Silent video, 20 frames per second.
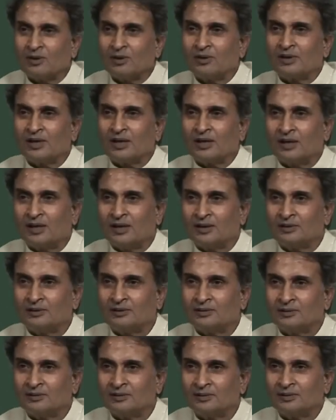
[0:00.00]
contact
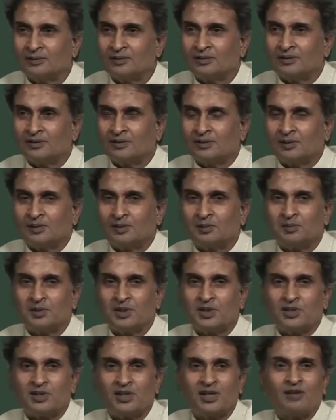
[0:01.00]
length,
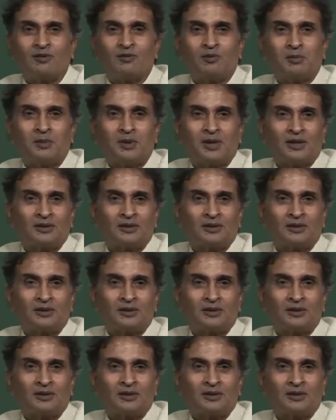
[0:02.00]
but shear will be